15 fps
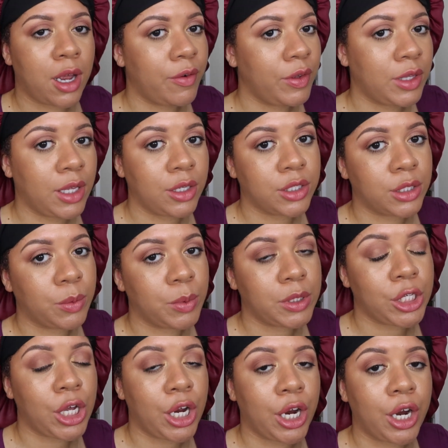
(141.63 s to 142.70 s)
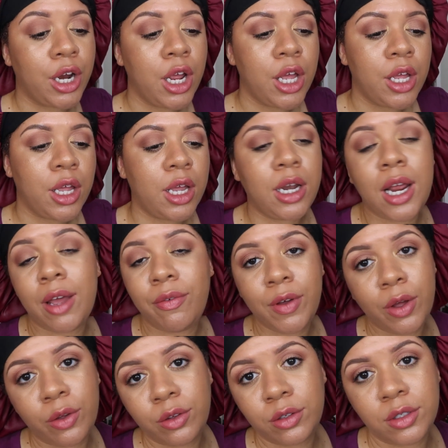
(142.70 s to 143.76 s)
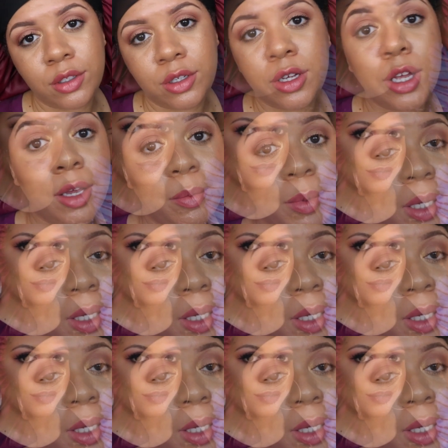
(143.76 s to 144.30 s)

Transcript: everything just went to her. And I felt good